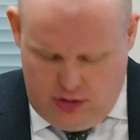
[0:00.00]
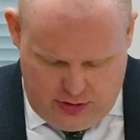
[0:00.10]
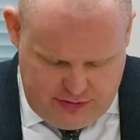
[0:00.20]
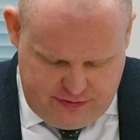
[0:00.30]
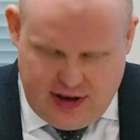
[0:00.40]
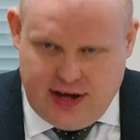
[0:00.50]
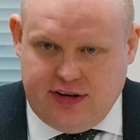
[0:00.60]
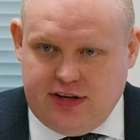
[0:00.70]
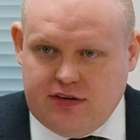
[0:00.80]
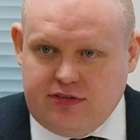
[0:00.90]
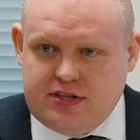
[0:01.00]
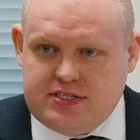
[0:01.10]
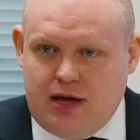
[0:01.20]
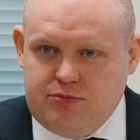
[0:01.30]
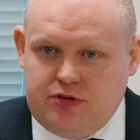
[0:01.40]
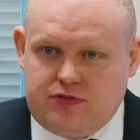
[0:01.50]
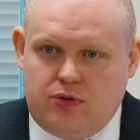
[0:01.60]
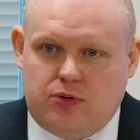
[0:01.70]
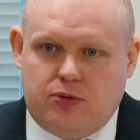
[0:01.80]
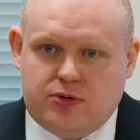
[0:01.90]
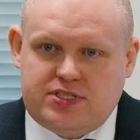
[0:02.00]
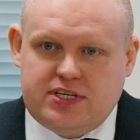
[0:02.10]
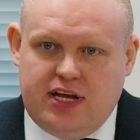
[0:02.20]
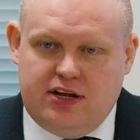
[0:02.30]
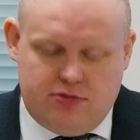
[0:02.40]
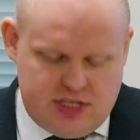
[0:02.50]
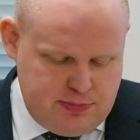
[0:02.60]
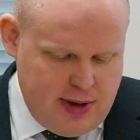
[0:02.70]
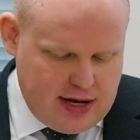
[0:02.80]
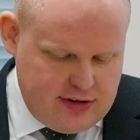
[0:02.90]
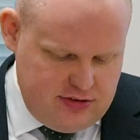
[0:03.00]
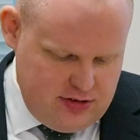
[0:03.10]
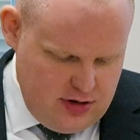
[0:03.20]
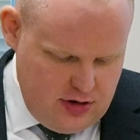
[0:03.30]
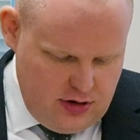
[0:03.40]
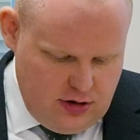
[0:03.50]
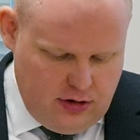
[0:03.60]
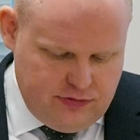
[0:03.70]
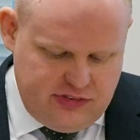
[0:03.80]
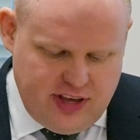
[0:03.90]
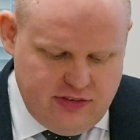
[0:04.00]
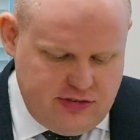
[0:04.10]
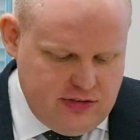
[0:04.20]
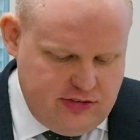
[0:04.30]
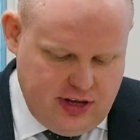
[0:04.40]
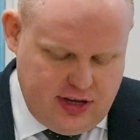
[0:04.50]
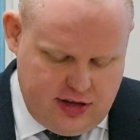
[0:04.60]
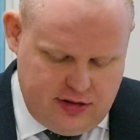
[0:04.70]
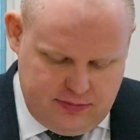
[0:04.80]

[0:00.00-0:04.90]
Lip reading: on a finding of contempt of court in respect of sentencing.